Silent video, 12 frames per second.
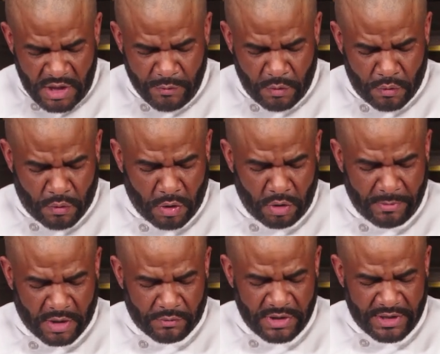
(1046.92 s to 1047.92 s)
and we're gonna roll
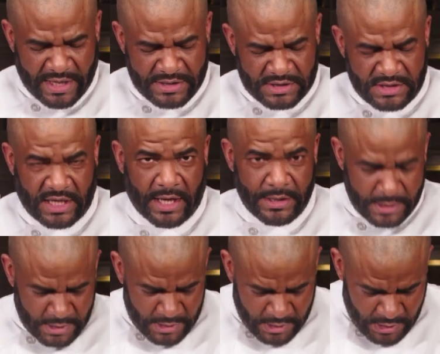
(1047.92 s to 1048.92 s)
them up really nice and tight,
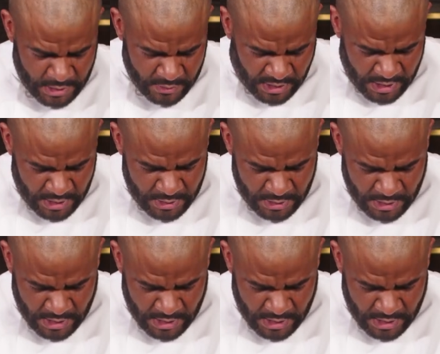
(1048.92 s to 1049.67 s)
okay?